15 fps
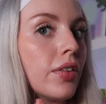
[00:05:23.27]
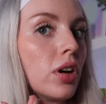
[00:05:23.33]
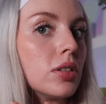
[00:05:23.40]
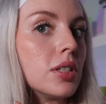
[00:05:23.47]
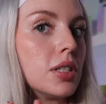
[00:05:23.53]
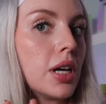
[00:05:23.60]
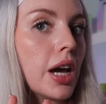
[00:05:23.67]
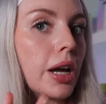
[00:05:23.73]
it
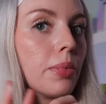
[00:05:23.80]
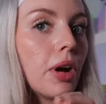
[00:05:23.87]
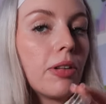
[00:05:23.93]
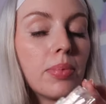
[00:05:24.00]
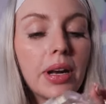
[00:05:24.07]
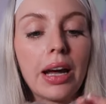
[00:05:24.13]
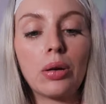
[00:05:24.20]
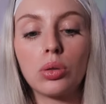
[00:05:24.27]
on today, but
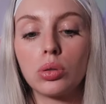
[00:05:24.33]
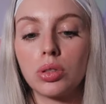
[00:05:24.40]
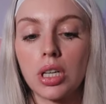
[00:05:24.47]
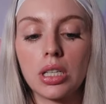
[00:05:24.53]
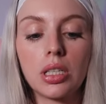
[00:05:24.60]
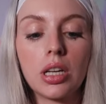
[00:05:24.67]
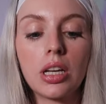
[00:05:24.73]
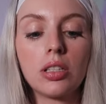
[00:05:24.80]
I've been out all
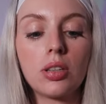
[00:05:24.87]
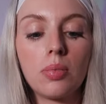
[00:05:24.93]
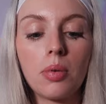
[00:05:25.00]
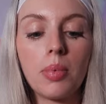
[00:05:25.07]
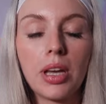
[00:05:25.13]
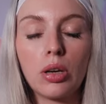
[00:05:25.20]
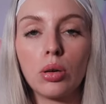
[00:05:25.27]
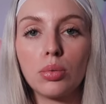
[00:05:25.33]
day today, so my
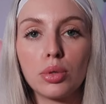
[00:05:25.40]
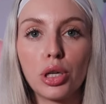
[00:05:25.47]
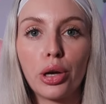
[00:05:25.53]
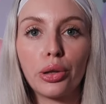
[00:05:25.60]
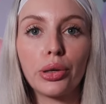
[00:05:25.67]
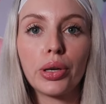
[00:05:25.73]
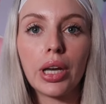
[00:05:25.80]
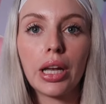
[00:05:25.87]
makeup is
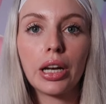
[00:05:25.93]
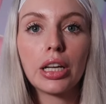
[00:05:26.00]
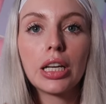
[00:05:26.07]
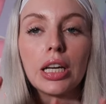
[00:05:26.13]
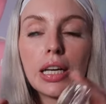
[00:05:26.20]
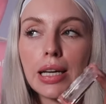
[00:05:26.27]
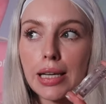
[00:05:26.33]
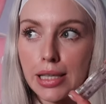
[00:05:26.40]
not looking
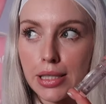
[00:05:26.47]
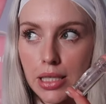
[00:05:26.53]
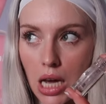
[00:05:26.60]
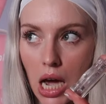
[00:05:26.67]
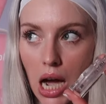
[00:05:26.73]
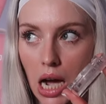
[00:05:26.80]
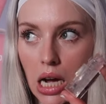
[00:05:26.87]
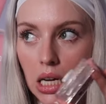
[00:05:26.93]

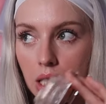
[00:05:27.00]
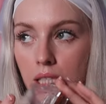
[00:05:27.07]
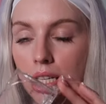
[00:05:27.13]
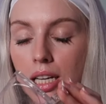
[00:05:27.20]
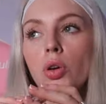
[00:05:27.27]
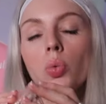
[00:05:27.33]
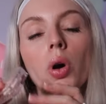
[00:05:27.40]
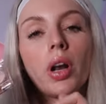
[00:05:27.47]
intact.
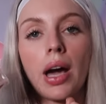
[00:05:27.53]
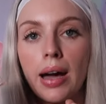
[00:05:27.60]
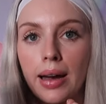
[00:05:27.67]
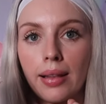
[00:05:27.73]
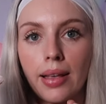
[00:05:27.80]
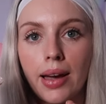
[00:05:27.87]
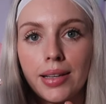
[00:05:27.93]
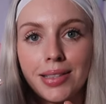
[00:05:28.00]
If you want a
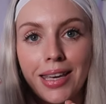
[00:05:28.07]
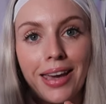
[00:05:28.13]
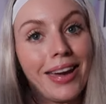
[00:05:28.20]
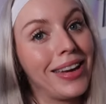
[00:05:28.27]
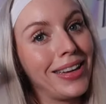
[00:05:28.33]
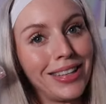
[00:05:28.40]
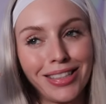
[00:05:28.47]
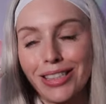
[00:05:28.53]

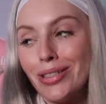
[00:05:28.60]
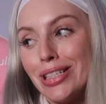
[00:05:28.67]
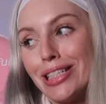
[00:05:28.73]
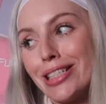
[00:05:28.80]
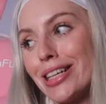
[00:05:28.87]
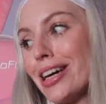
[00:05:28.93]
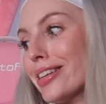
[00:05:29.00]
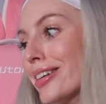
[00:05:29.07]
highlighter, you
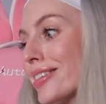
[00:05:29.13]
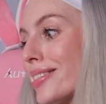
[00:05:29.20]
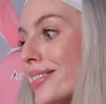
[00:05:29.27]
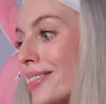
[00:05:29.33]
need to get this.